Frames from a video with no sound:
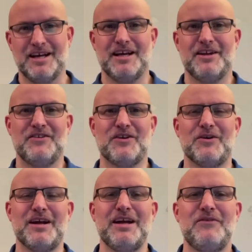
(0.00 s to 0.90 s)
So
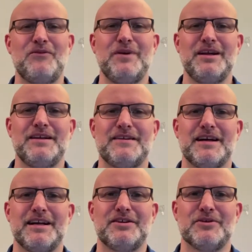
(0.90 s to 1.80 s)
if we
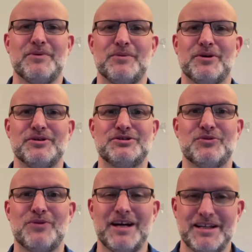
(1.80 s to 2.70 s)
decided that we were going to
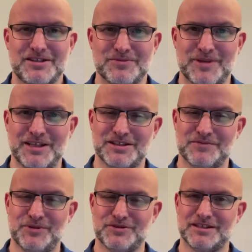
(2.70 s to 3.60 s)
write some pieces of
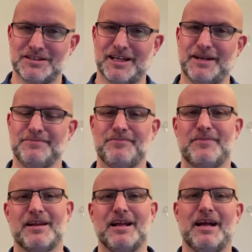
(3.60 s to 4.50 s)
music today,
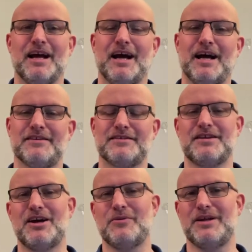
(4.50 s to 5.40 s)
and to
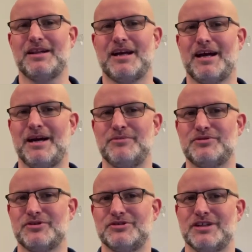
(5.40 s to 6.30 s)
start with, I'm just
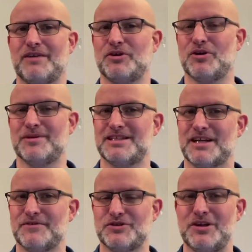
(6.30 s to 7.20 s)
going to have a go
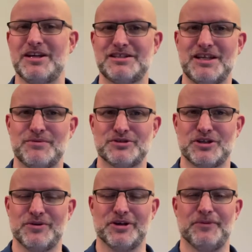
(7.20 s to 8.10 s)
myself so you can see what's
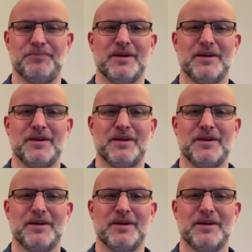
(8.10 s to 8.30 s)
going on.